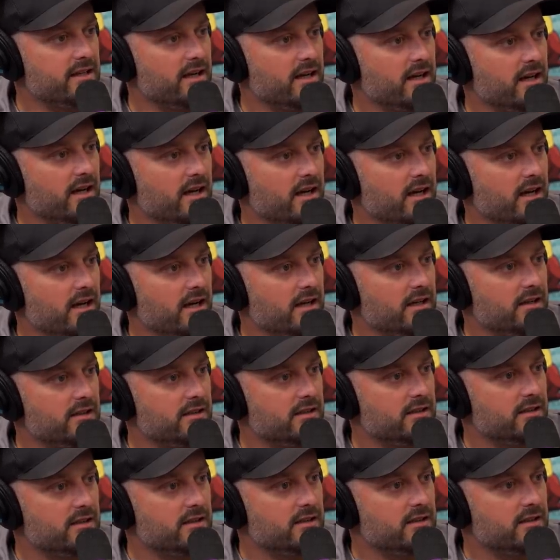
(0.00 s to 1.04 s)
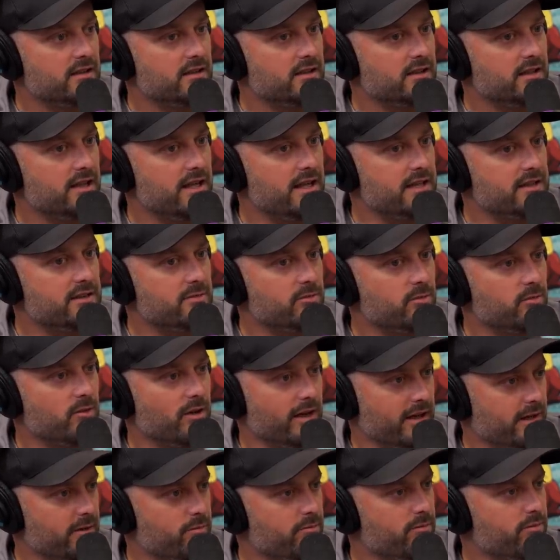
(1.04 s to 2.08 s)
it's
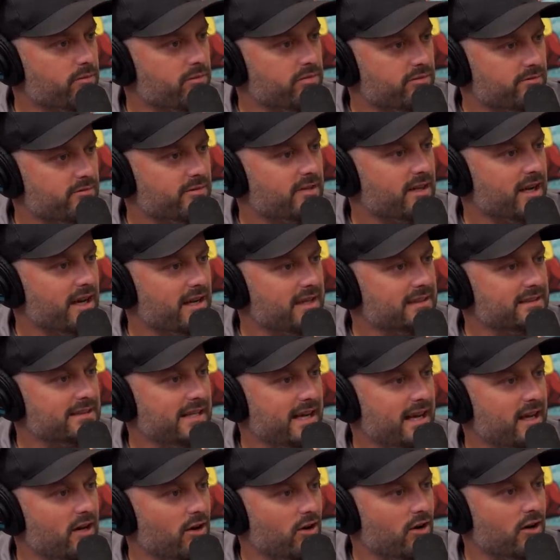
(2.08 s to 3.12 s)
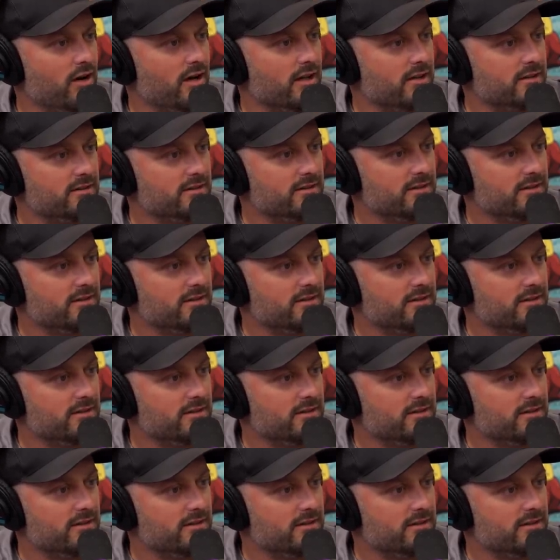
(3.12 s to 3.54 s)
like kind of dead on.